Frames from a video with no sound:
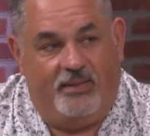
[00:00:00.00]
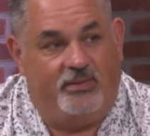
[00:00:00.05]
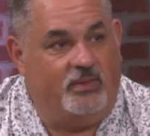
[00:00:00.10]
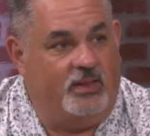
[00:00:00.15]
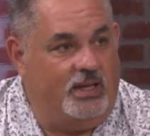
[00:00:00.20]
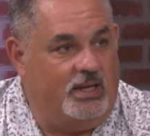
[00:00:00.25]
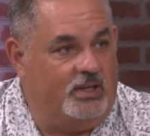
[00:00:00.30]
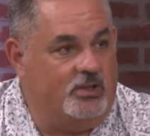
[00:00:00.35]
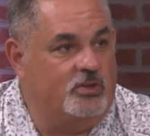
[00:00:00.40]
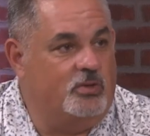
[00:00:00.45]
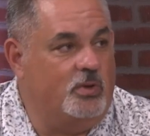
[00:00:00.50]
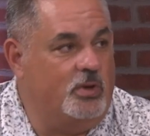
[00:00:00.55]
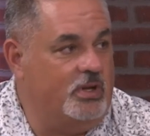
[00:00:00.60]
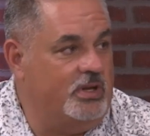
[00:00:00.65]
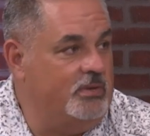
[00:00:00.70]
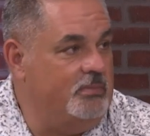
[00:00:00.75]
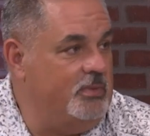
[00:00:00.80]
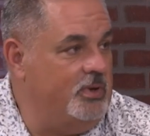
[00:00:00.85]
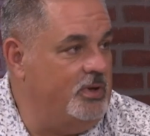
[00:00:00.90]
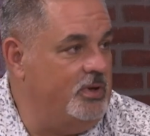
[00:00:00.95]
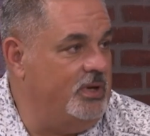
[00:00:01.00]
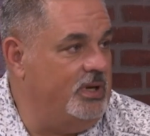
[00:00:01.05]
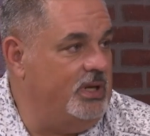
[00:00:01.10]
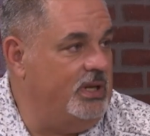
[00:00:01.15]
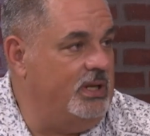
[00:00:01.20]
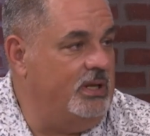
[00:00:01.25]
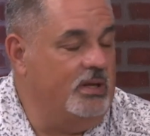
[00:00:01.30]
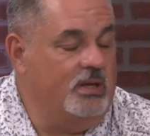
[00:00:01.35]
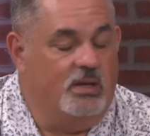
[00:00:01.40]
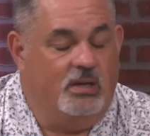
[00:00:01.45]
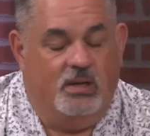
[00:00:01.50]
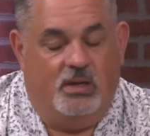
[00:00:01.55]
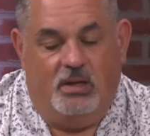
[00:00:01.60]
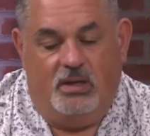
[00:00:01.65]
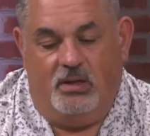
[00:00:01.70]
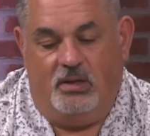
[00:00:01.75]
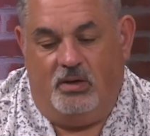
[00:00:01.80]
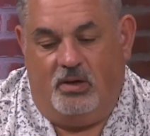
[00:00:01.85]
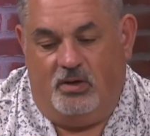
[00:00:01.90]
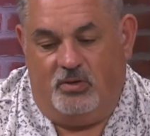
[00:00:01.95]
athletics to our community
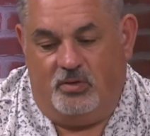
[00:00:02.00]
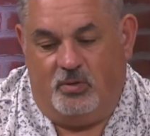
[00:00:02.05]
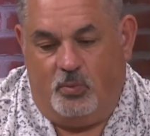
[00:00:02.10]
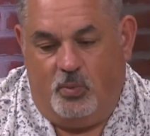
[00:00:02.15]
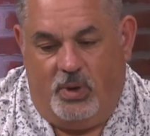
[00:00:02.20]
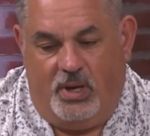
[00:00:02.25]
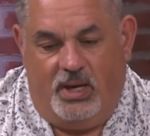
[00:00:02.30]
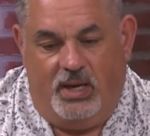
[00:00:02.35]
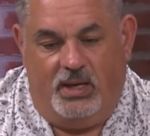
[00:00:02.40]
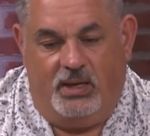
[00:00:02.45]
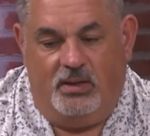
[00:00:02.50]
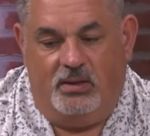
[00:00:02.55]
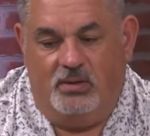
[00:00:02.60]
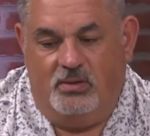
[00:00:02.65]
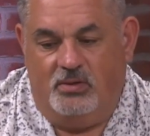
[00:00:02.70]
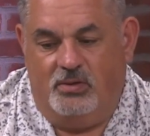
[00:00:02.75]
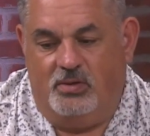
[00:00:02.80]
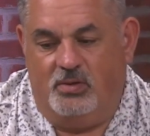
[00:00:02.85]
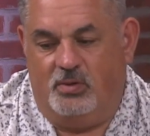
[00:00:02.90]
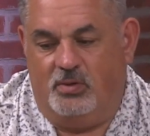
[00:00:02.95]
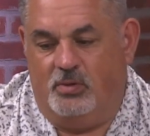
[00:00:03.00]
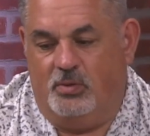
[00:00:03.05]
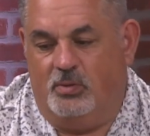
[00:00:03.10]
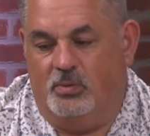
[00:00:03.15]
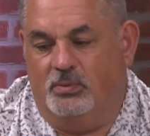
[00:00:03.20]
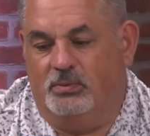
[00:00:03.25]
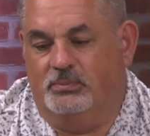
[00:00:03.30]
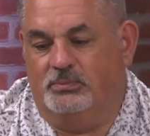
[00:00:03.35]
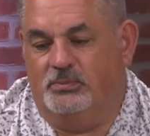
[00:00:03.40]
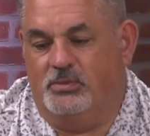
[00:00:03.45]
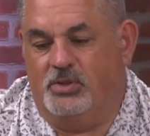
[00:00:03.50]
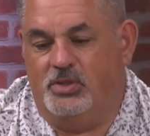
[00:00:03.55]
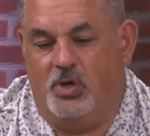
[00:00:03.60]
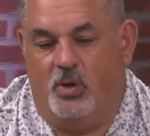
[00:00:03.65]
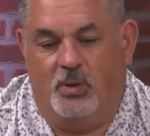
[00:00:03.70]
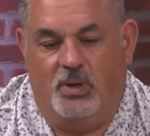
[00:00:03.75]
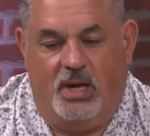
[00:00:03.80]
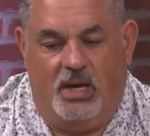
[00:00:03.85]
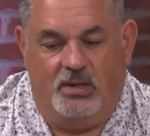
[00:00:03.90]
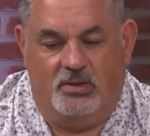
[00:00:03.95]
you know, as a way to
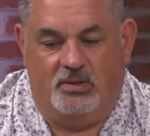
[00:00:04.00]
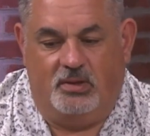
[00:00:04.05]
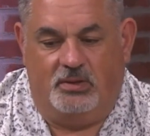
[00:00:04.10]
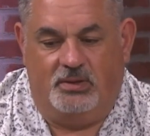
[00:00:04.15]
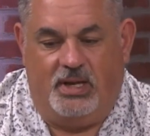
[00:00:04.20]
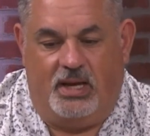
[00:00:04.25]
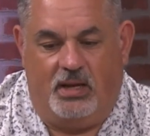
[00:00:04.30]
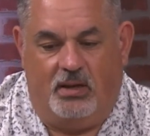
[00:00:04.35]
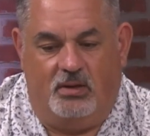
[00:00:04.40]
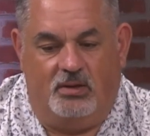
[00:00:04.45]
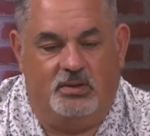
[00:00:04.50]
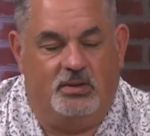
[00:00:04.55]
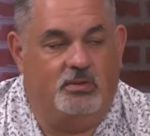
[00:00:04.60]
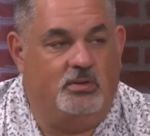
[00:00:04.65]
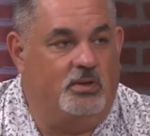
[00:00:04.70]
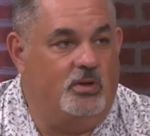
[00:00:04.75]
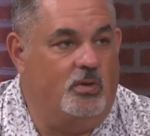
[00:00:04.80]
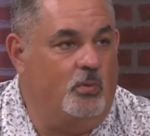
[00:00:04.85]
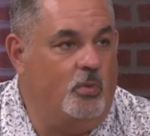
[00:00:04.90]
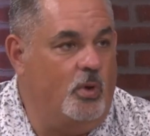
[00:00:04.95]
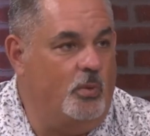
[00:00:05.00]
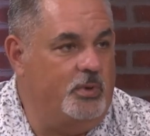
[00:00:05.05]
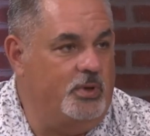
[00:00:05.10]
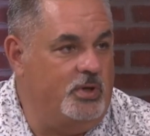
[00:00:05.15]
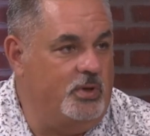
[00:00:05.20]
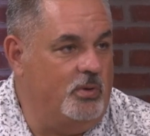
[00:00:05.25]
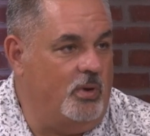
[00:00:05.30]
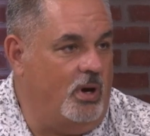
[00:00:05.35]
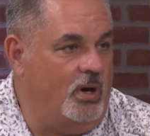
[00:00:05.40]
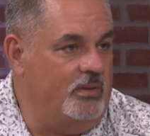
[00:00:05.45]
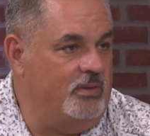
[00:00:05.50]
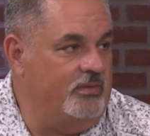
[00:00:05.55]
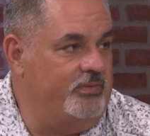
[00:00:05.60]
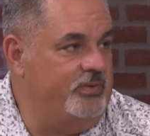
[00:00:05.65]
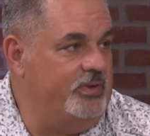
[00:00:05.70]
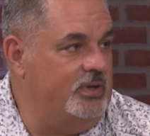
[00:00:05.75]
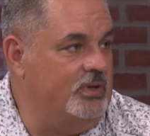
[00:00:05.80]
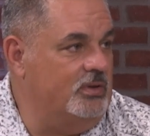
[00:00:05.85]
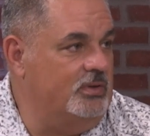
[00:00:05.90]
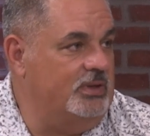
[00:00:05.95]
showcase our talents, you know, what we do on the
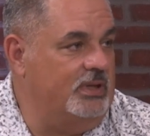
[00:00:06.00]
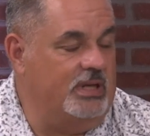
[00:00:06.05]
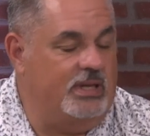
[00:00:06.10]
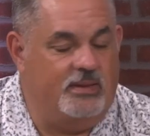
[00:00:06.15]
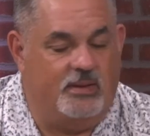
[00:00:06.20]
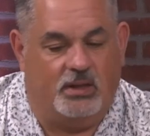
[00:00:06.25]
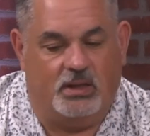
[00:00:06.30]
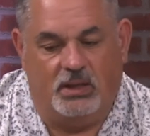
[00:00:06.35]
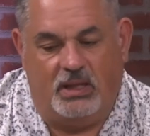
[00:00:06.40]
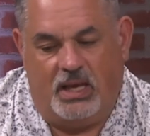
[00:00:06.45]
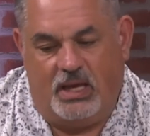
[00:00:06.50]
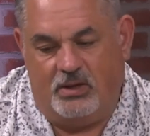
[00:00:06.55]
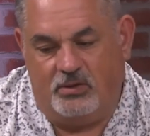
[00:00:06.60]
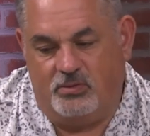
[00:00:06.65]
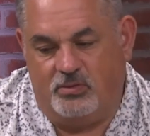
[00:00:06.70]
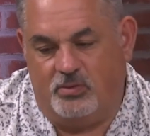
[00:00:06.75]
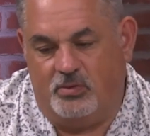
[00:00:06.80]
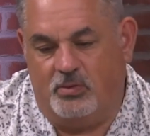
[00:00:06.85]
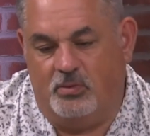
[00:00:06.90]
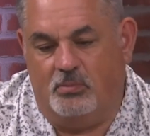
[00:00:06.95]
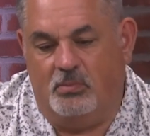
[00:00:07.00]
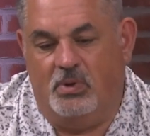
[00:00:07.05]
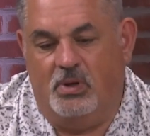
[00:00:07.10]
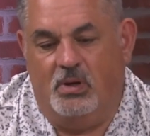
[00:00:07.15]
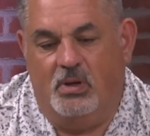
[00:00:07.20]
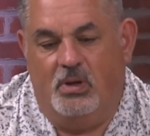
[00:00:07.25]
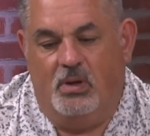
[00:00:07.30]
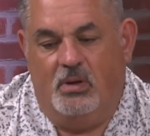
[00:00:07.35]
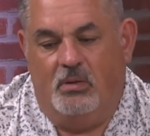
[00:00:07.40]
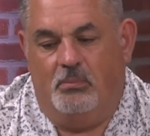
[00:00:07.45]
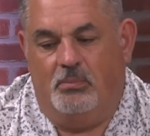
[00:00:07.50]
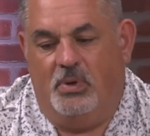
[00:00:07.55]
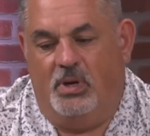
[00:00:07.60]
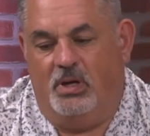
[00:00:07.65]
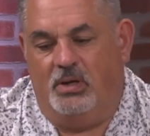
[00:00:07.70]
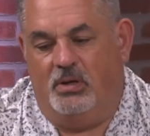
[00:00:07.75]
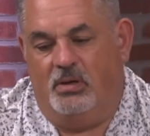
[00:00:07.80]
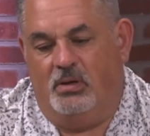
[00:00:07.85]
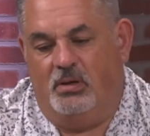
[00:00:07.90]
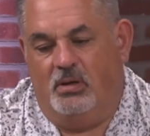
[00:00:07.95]
field and in the classroom.
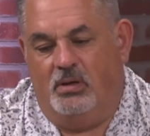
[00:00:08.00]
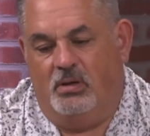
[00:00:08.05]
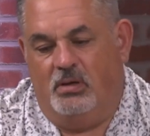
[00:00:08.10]
But